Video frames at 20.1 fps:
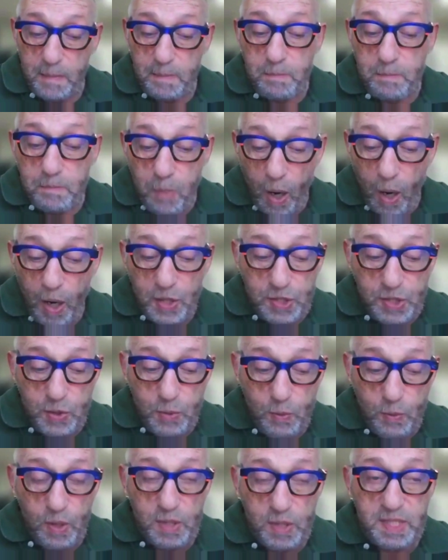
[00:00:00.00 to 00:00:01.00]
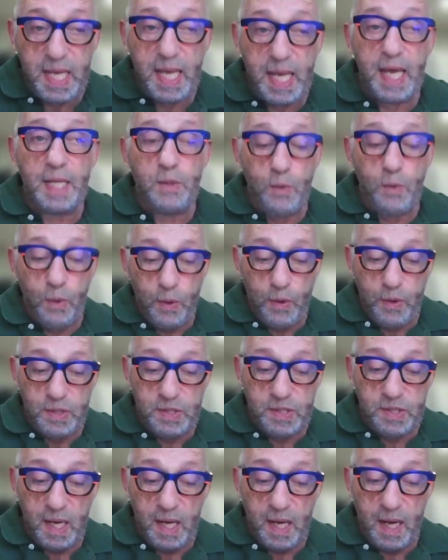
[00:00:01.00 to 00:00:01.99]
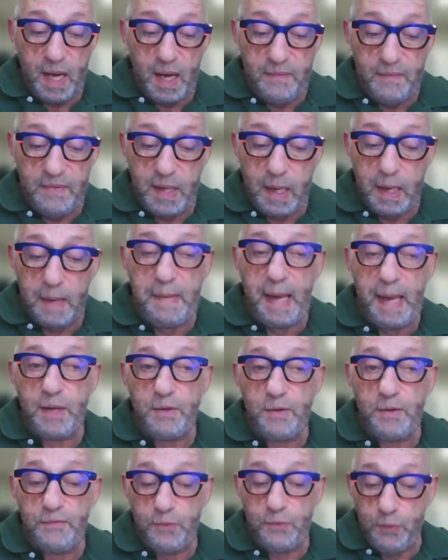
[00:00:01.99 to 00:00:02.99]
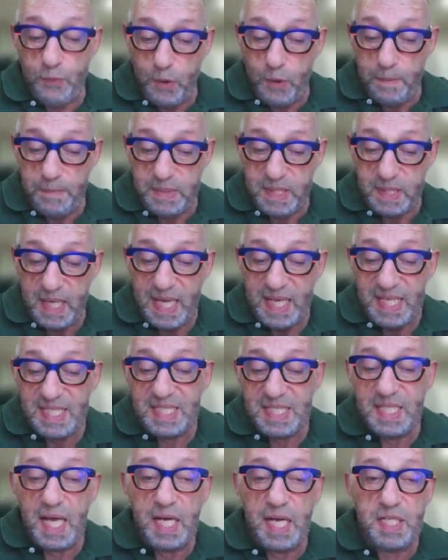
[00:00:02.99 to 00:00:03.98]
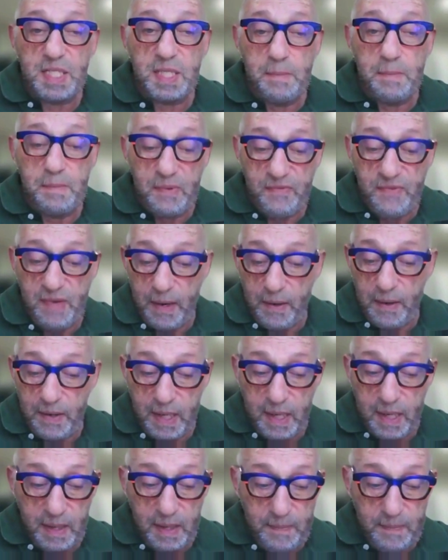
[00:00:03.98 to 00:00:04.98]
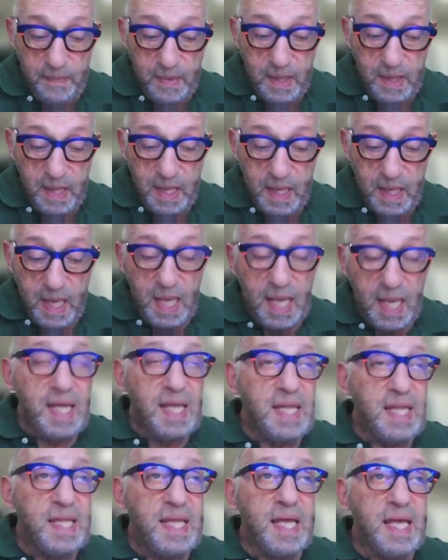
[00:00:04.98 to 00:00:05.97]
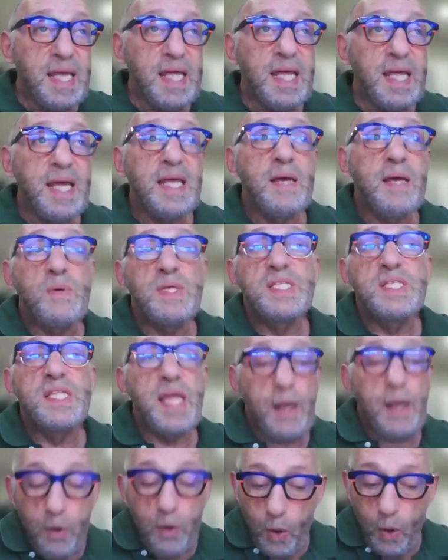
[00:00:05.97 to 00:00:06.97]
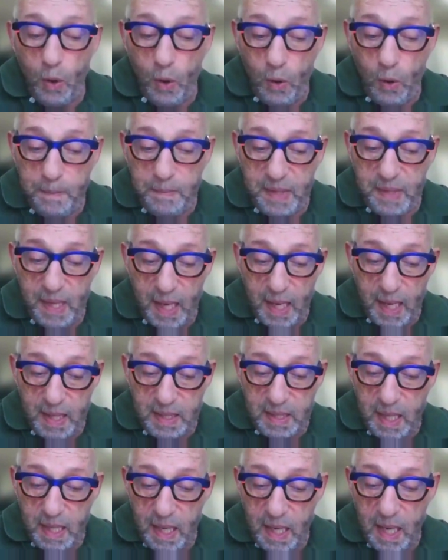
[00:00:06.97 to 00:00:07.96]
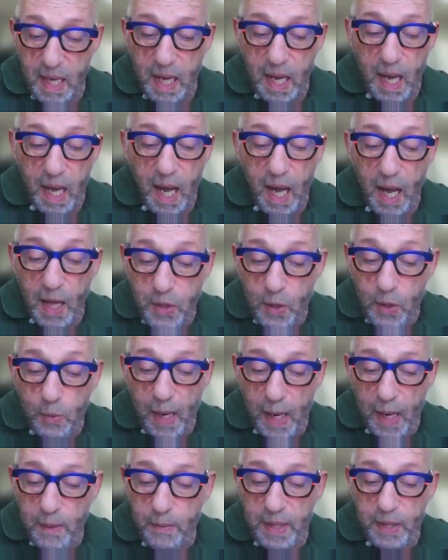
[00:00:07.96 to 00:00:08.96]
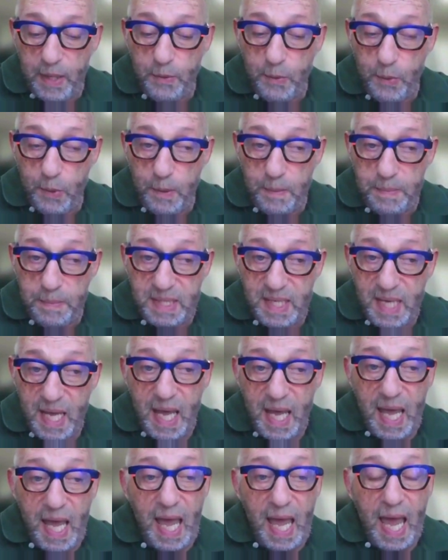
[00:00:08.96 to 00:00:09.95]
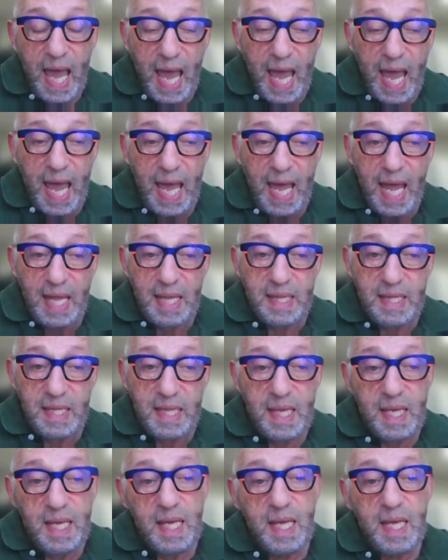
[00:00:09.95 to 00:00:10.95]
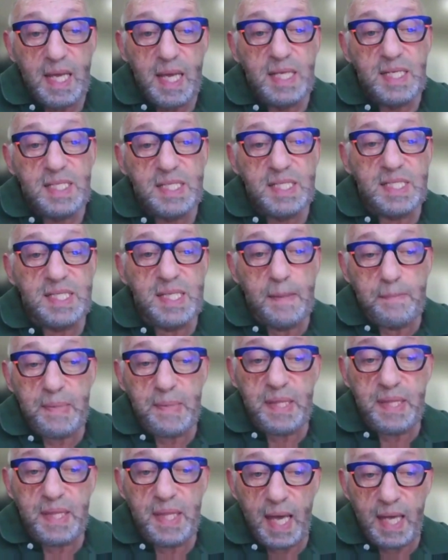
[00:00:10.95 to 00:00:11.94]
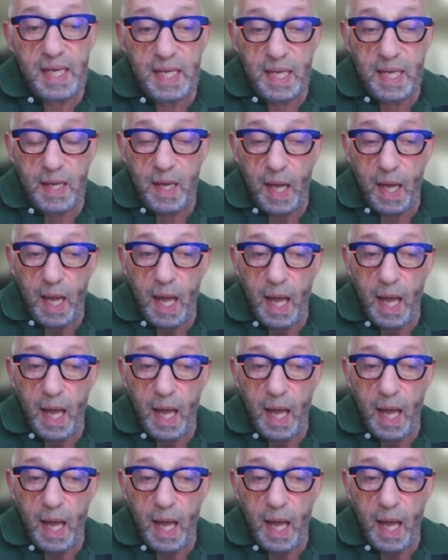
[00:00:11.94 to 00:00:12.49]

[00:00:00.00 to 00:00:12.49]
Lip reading: marched towards the headquarters of the commander of troops stationed in Bavaria. It was their hope that other right-wing groups and sympathetic